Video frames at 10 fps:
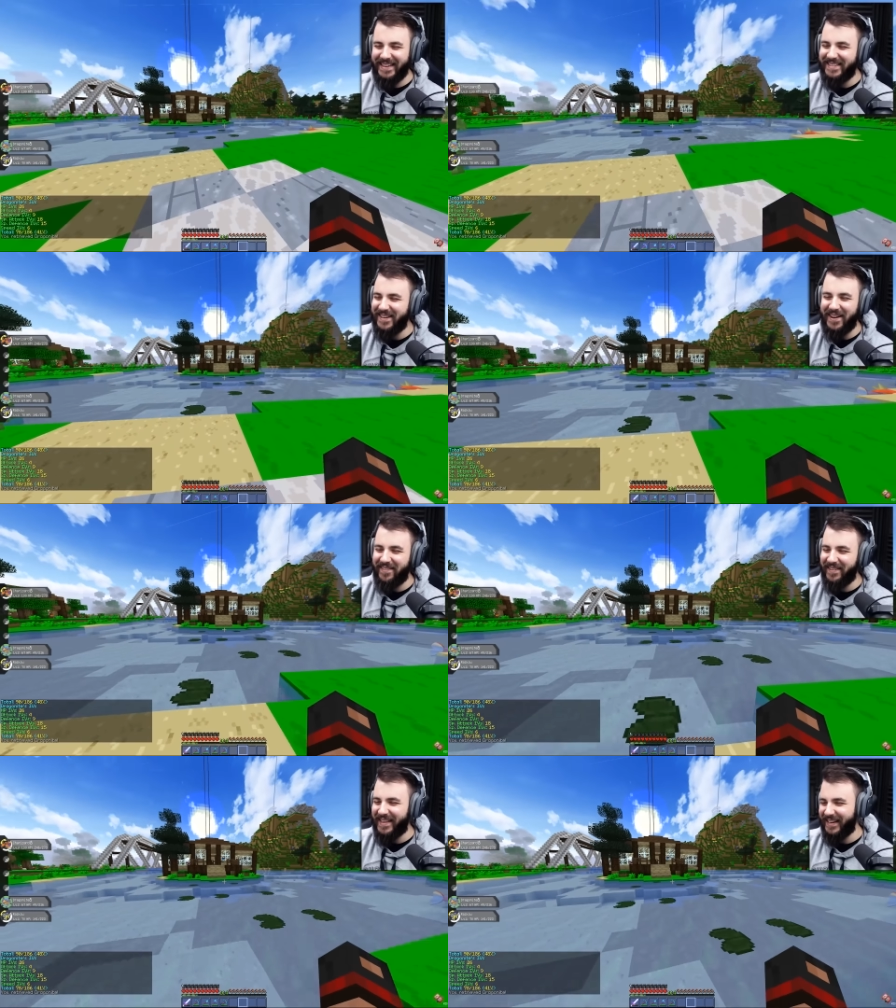he's not
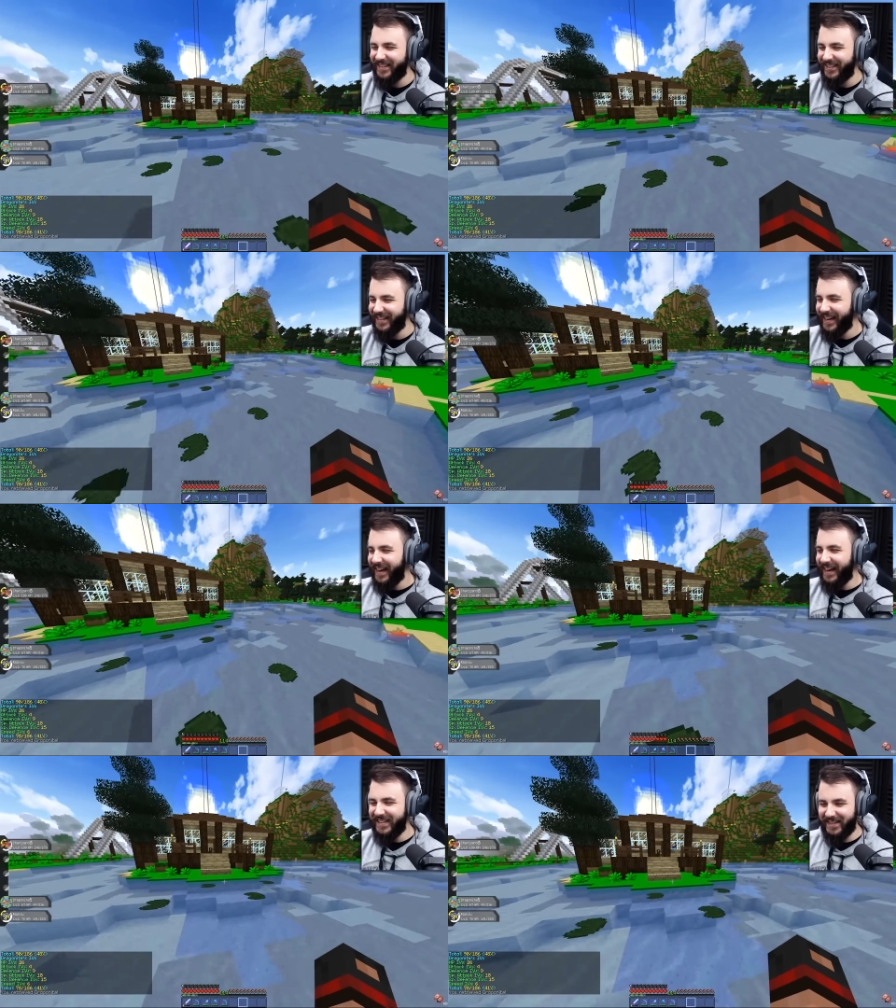even that good.
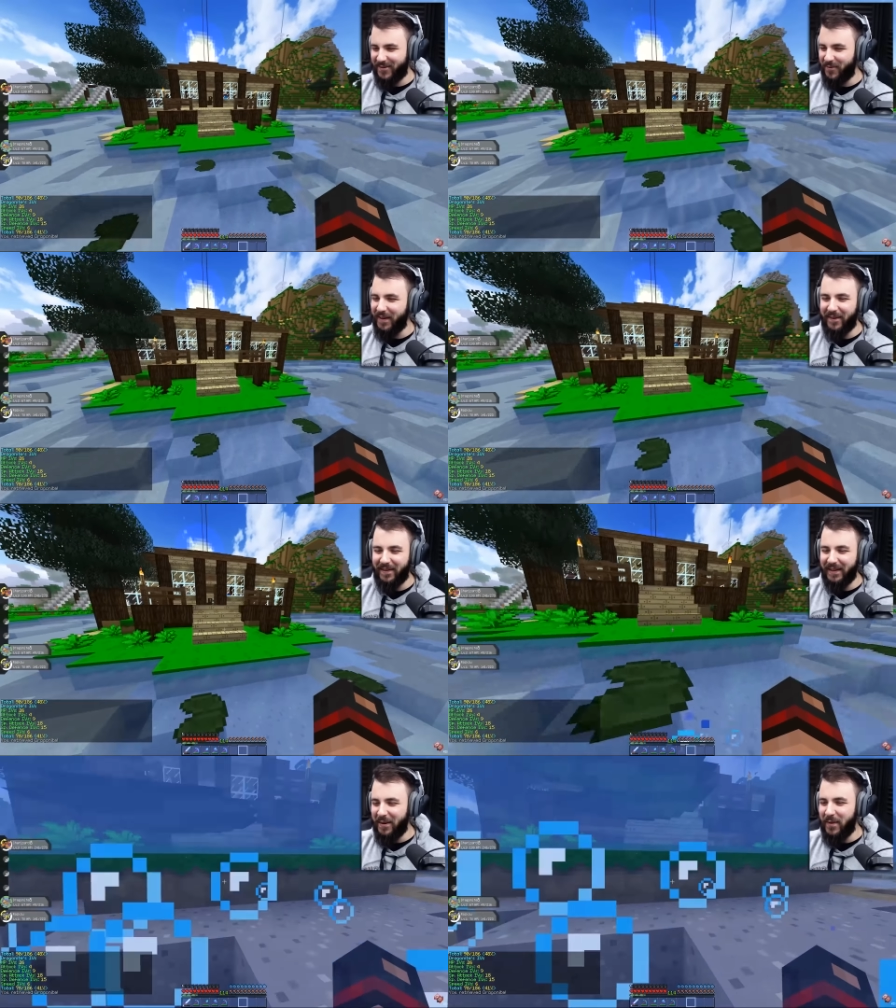He's just really,
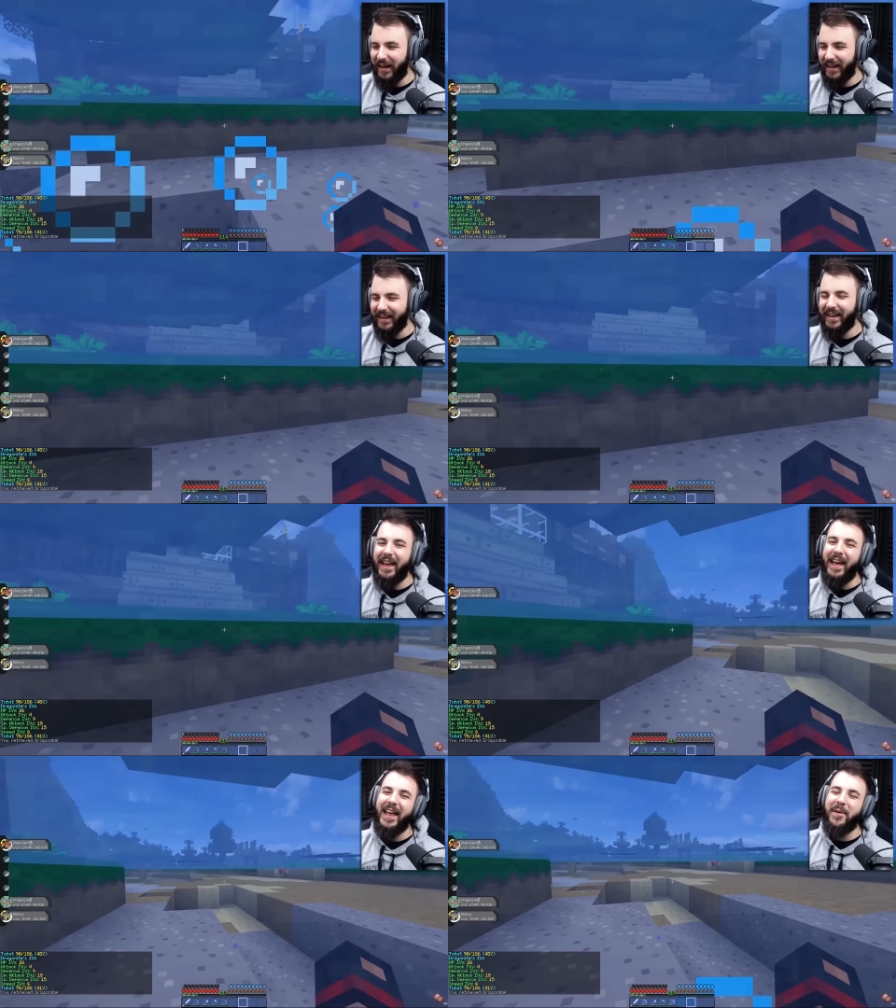really big.
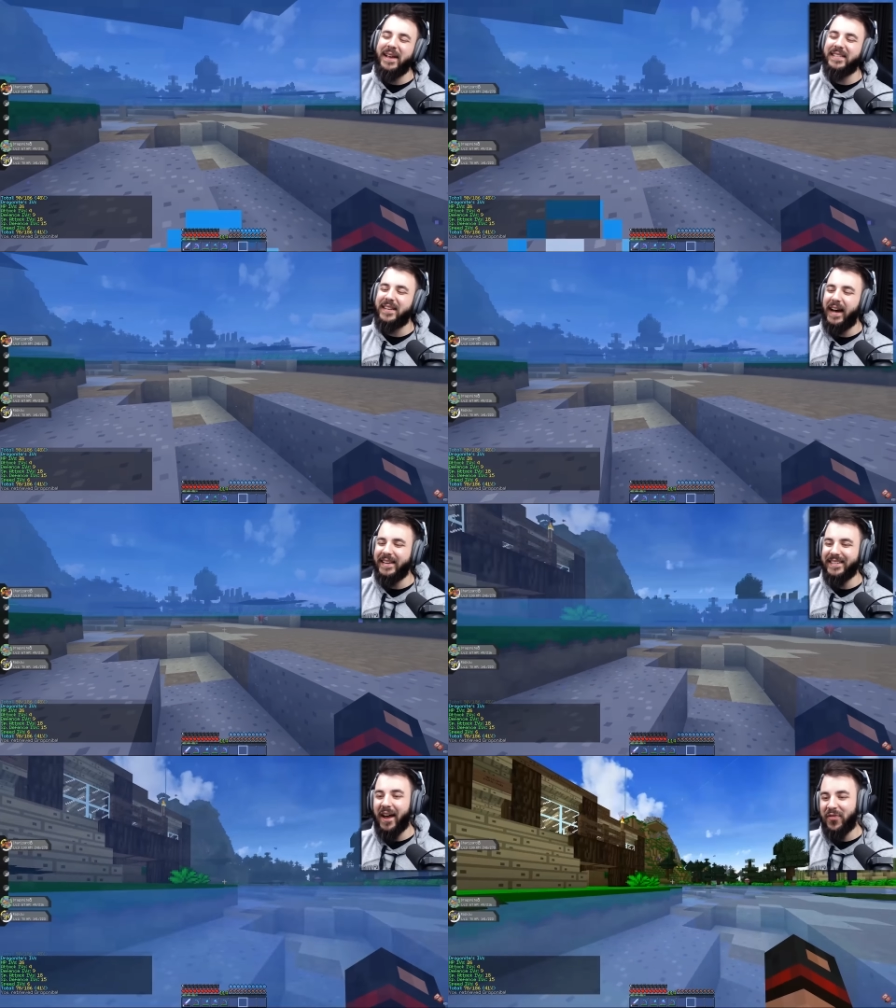Anyways,
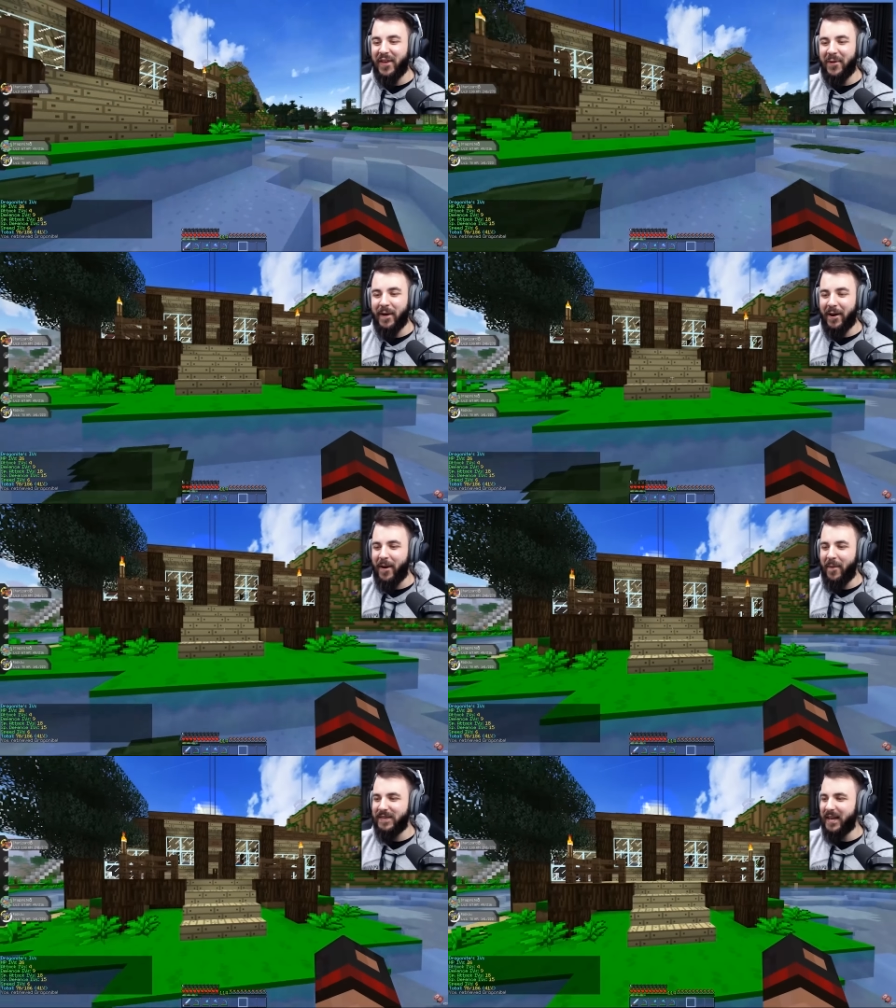guys, I think we're going to
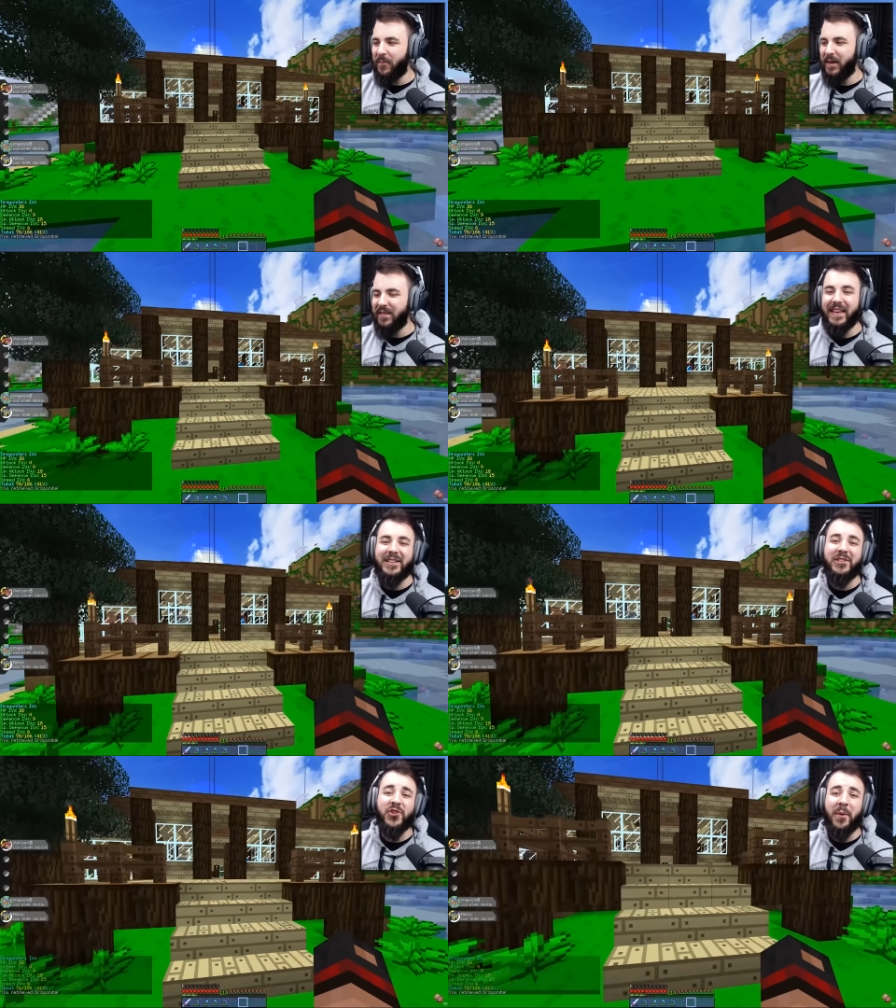wrap this up here.
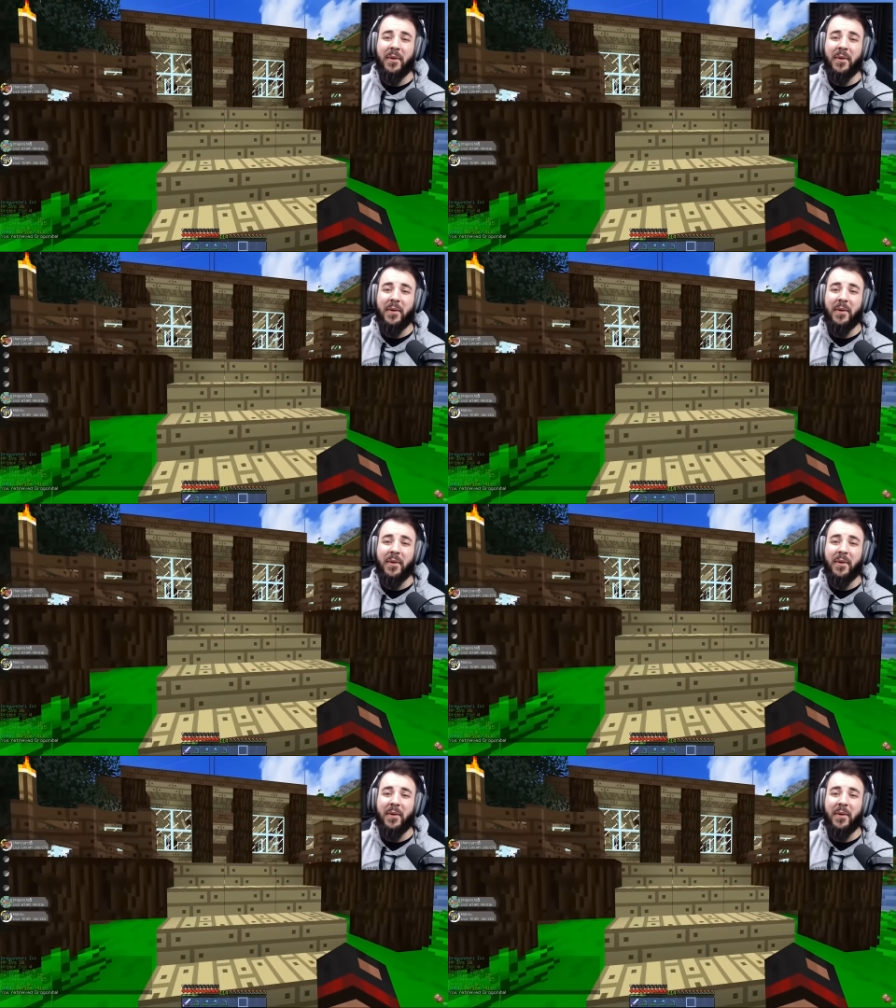Thank you so